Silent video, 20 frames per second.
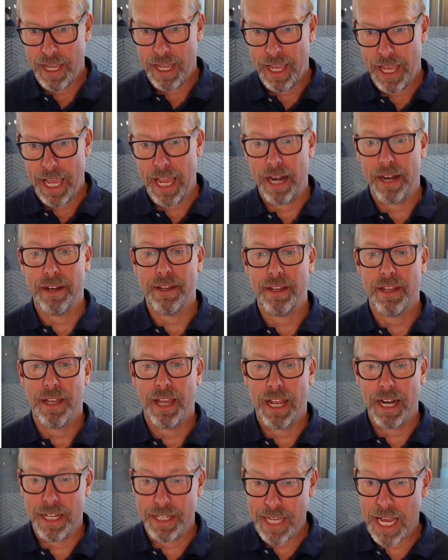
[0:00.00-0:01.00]
and
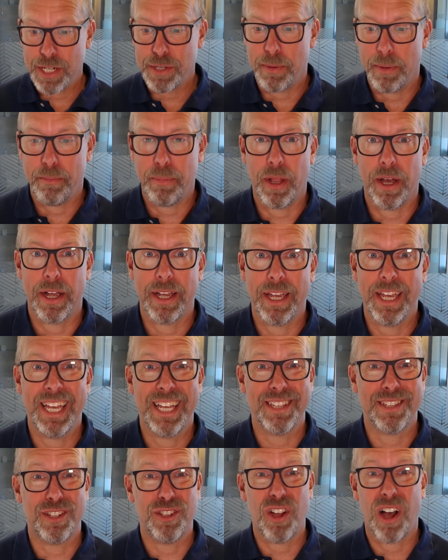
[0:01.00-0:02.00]
an attachment plug
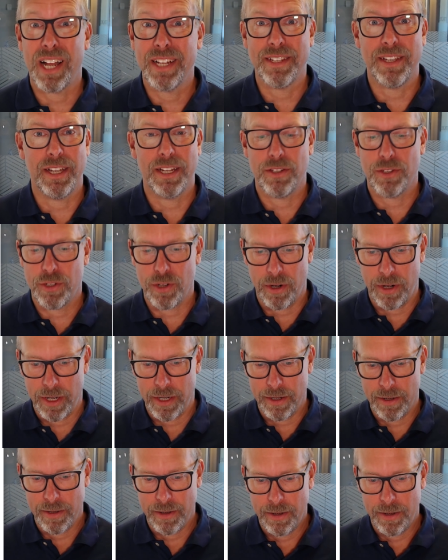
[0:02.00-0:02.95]
is not inserted.